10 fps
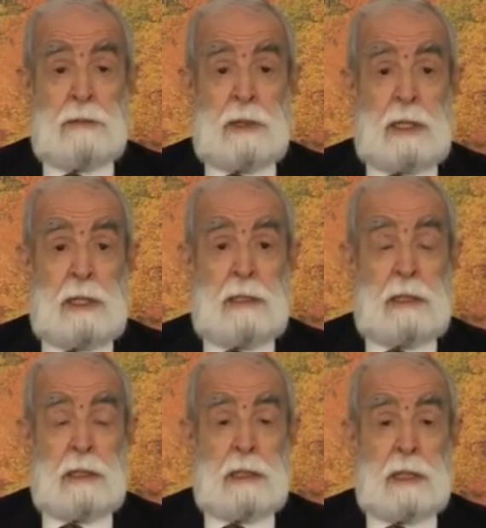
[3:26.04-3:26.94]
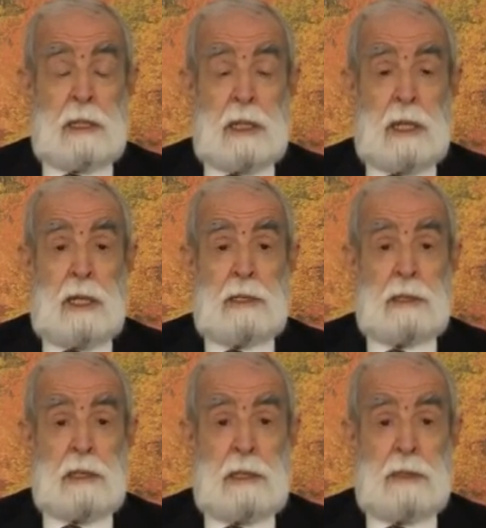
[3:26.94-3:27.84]
Lazım gelen her
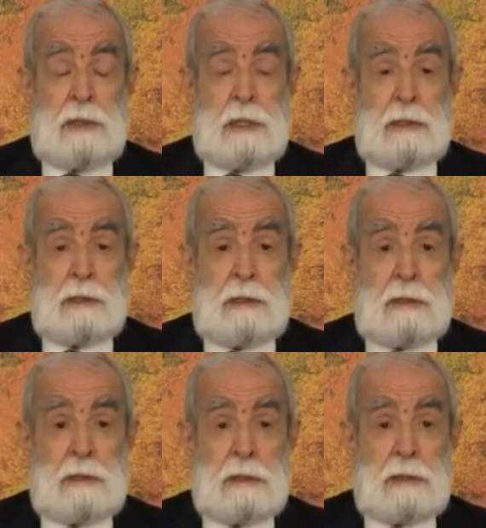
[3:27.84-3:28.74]
şeyi yaparsınız.